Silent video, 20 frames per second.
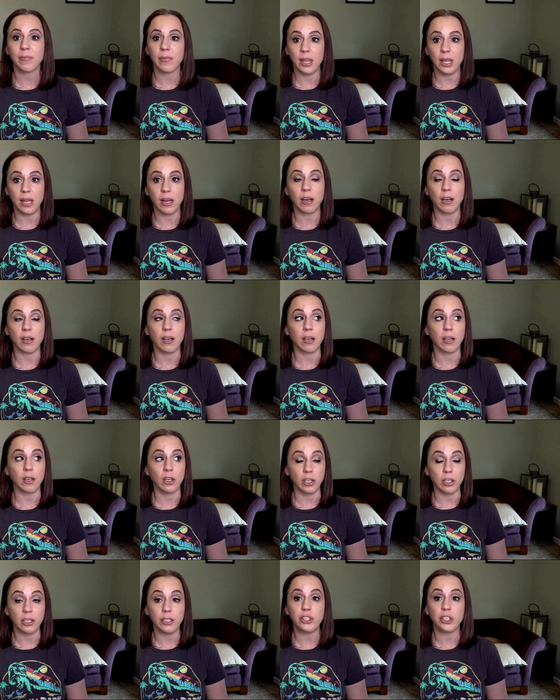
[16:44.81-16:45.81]
They are a
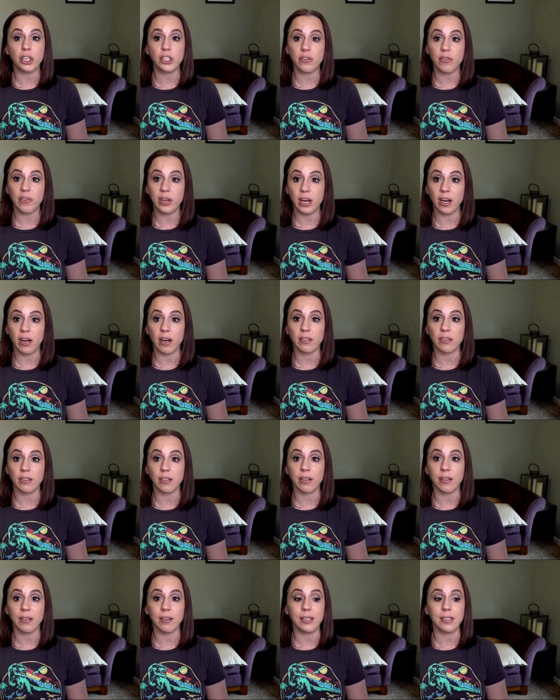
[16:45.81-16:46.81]
good judge of
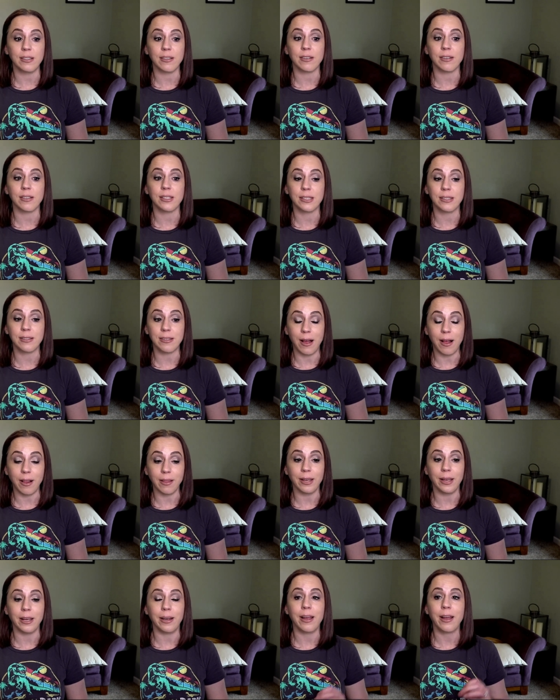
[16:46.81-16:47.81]
character. These are
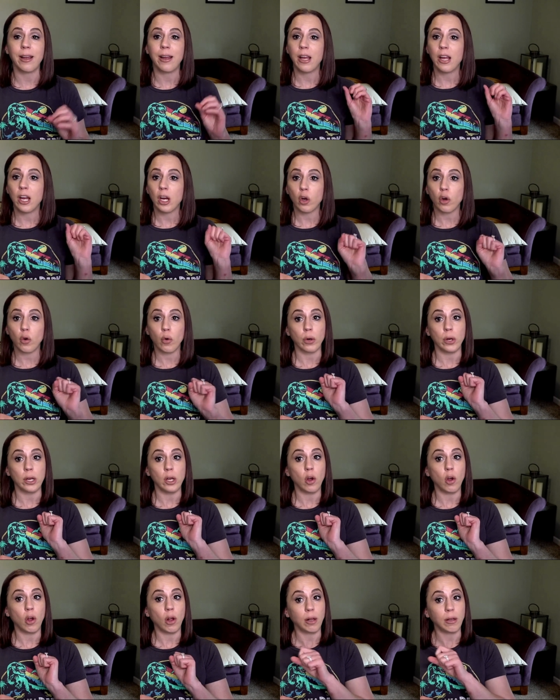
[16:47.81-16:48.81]
solid
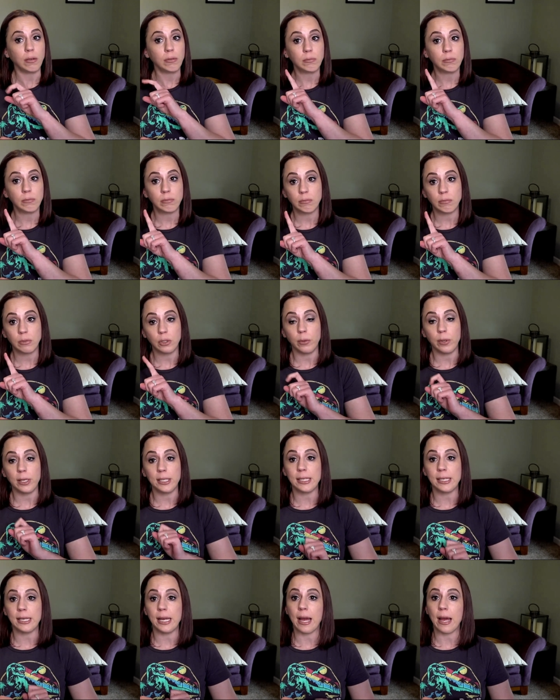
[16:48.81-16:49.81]
Creole,
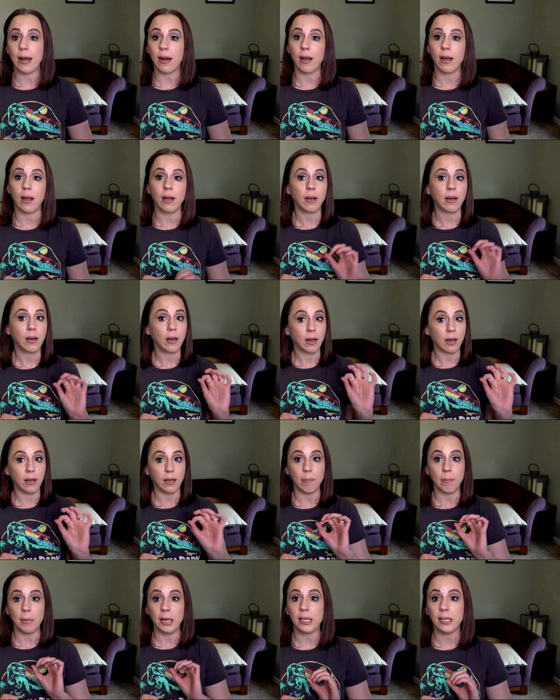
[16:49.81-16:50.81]
Louisiana,
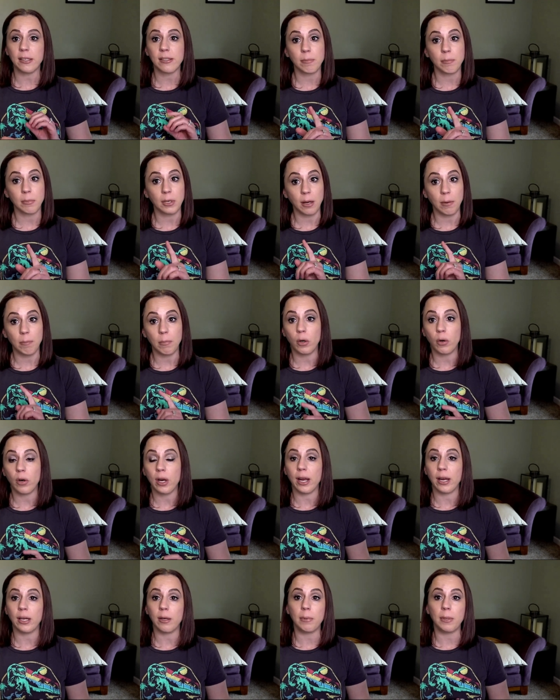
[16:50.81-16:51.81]
gonna make you some gumbo
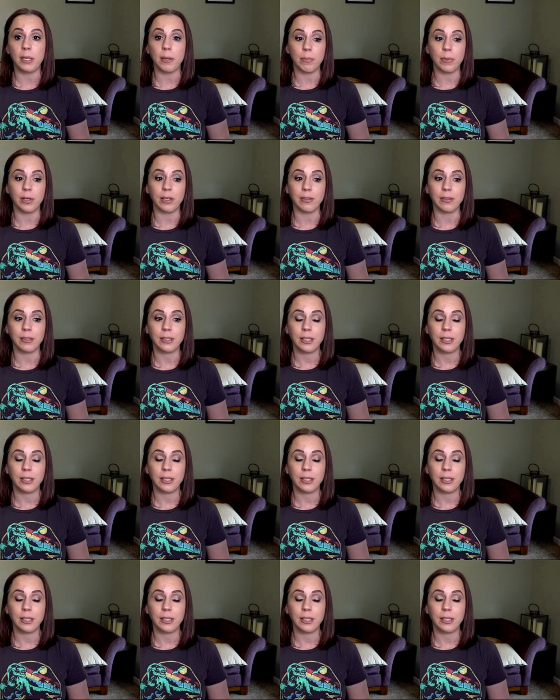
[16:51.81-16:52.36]
kind of people.